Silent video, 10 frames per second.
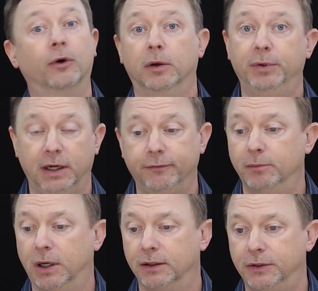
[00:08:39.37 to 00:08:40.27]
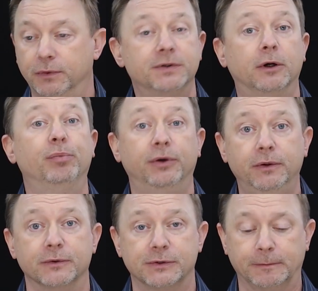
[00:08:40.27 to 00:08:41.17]
norepinephrine molecules that are
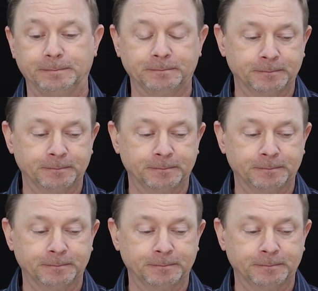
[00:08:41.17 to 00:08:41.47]
produced.